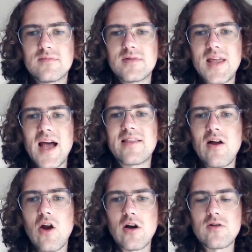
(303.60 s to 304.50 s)
That's how
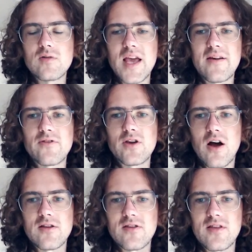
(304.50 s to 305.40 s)
long it will take for the
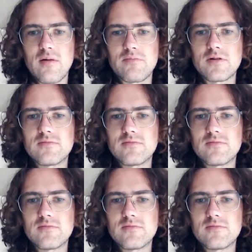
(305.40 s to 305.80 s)
car to stop.